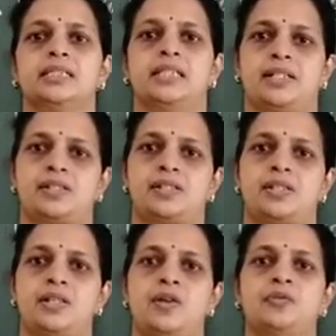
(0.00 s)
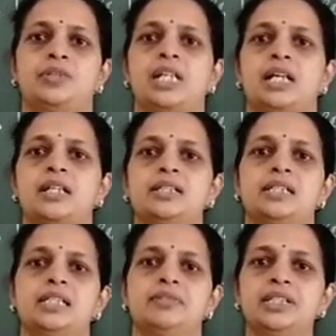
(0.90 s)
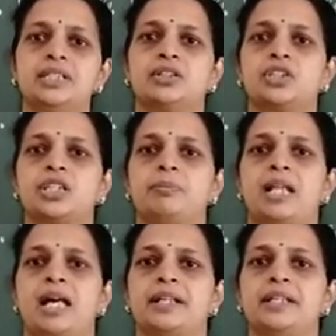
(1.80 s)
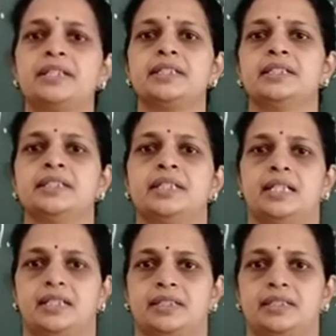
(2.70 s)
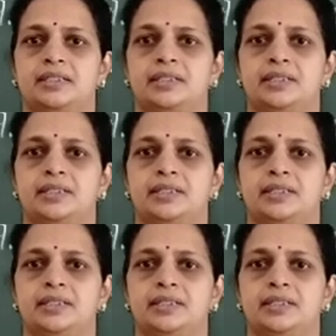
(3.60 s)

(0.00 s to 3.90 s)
Yes, we are living on the planet Earth.